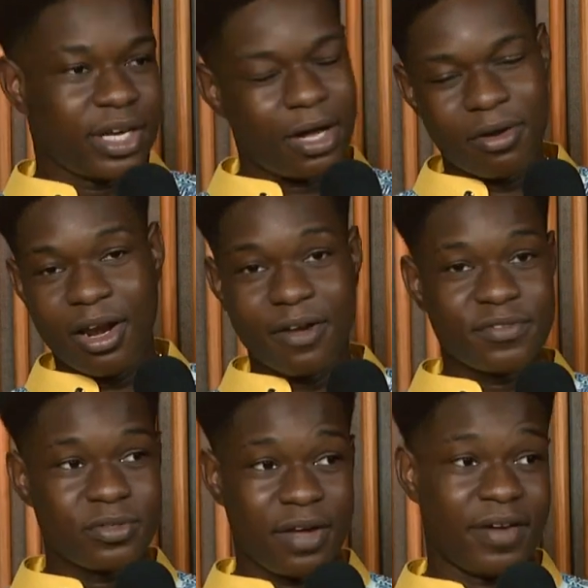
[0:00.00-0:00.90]
I would love
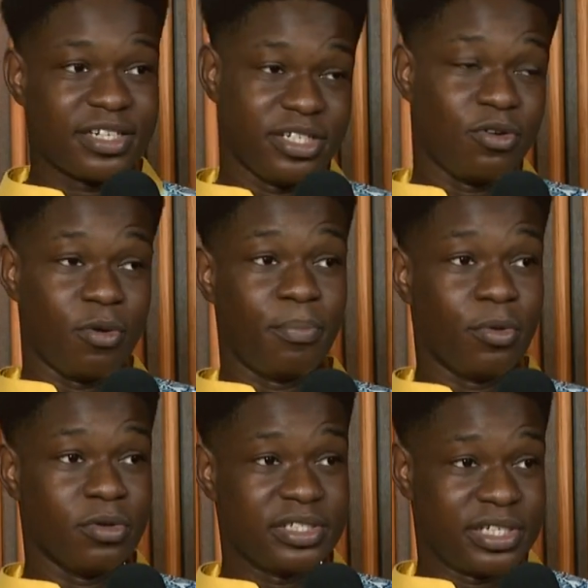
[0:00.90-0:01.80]
to. I've actually
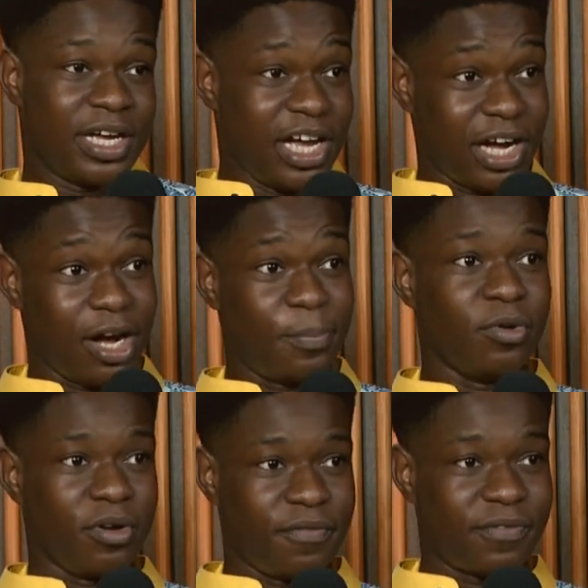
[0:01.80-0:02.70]
composed a
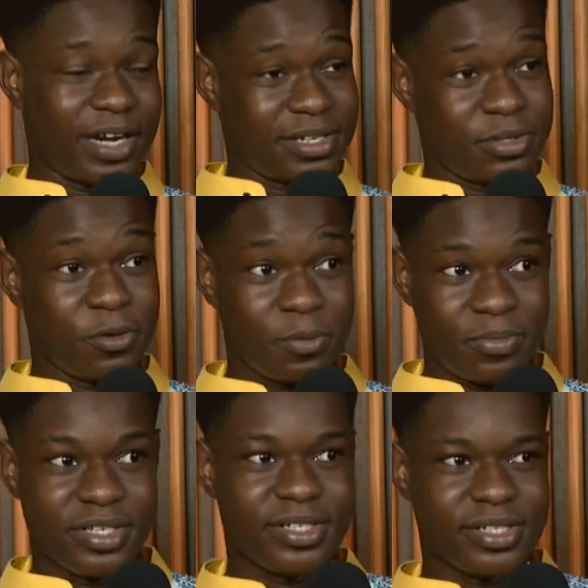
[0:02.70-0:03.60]
couple of classical
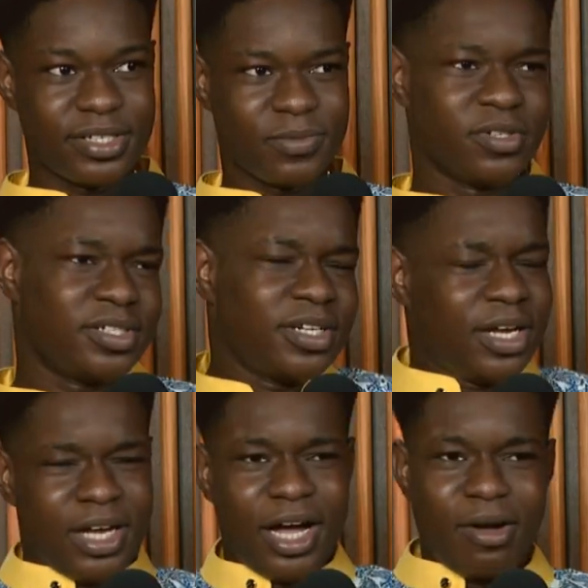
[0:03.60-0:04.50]
pieces, which
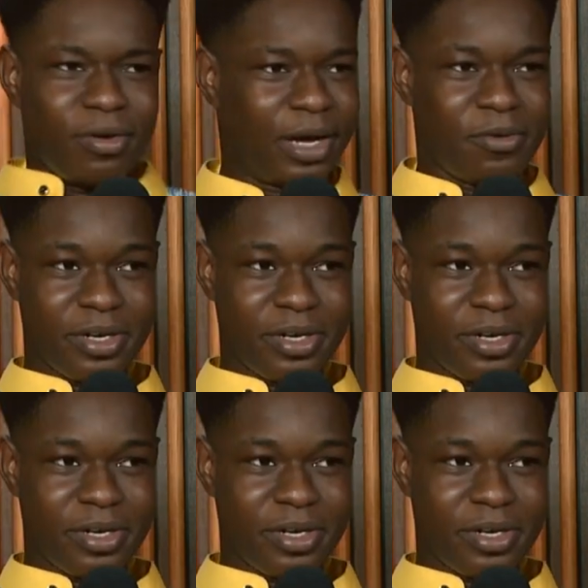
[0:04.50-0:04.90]
I would.